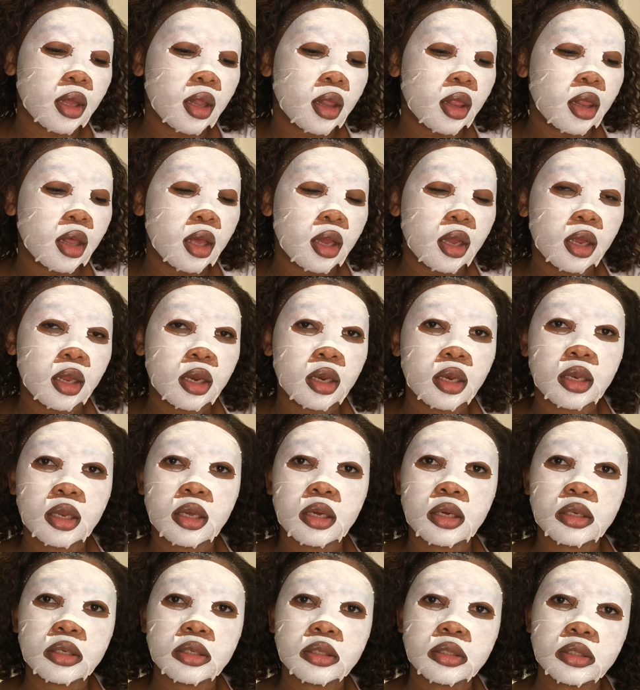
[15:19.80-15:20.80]
then
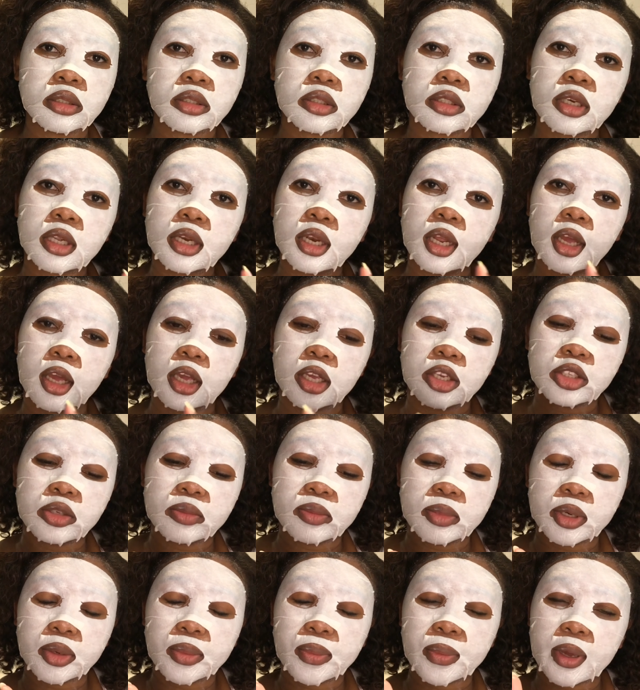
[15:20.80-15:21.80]
I'm gonna age you
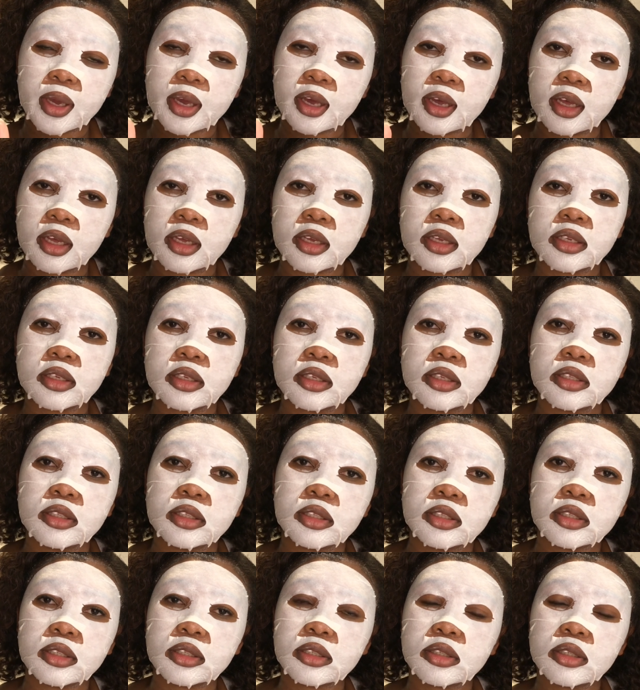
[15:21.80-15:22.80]
quicker.
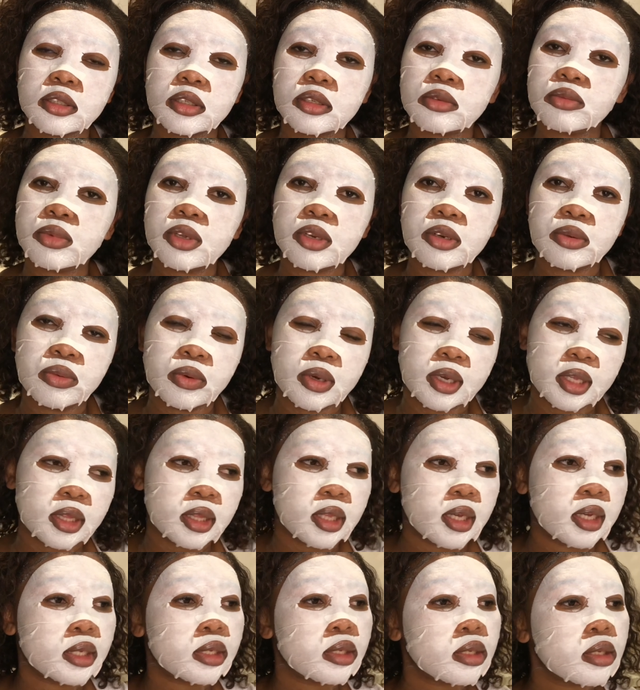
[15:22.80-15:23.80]
We don't want
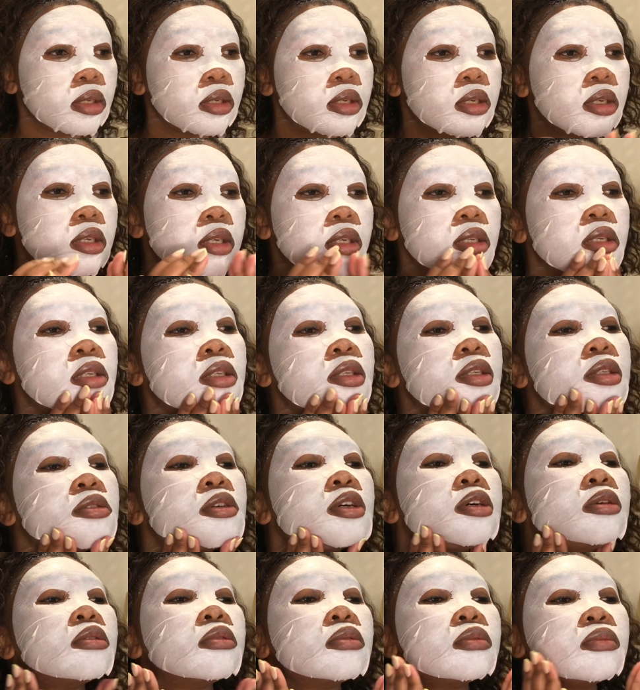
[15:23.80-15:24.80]
that. So
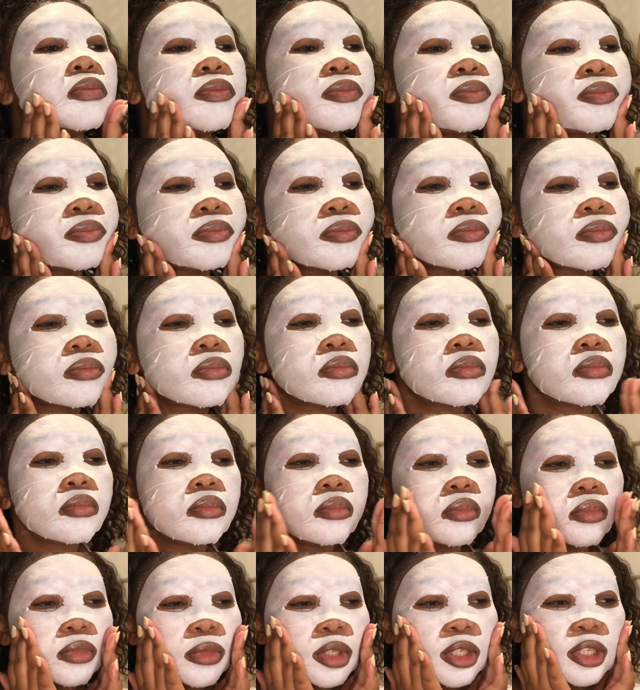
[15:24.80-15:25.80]

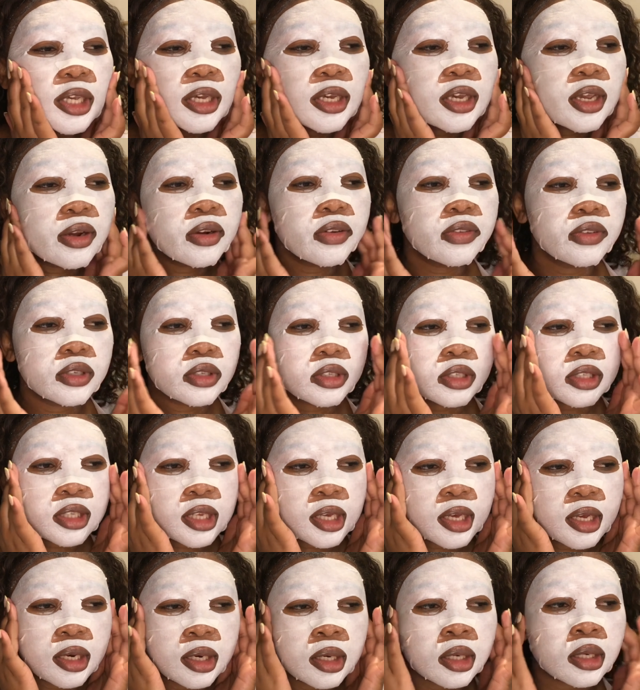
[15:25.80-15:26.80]
take care of your
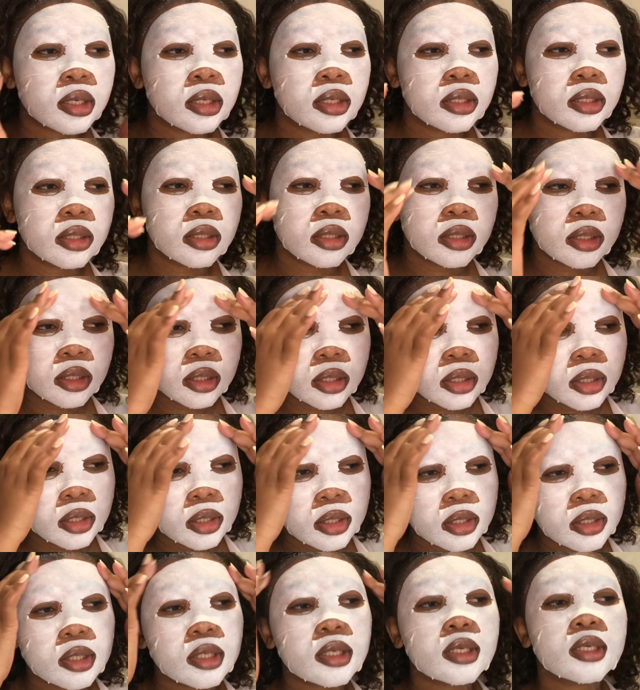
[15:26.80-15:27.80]
skin.
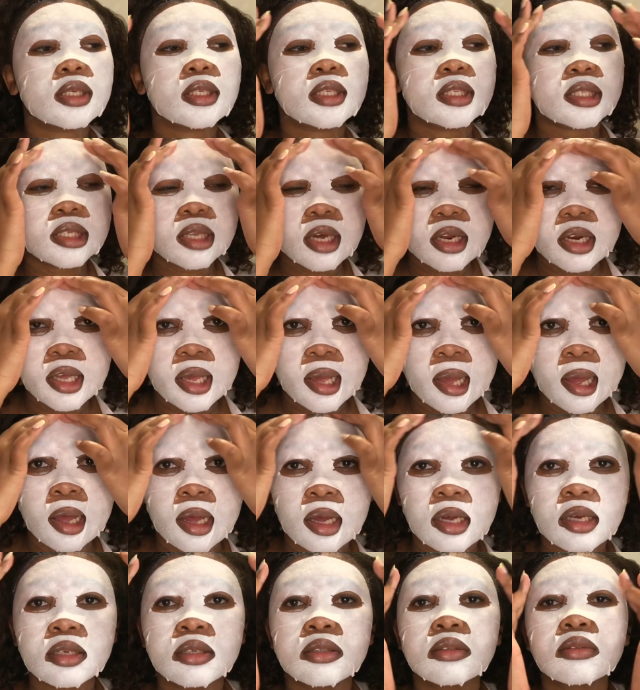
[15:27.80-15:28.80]
Start
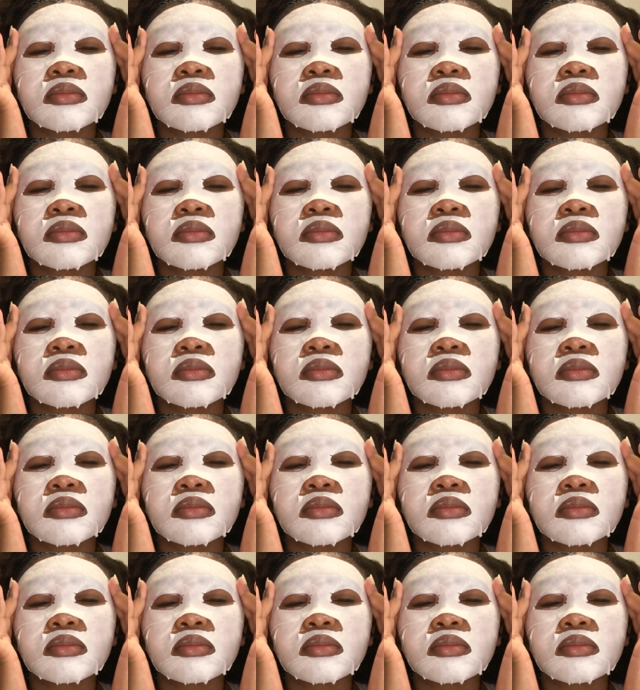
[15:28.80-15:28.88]
young.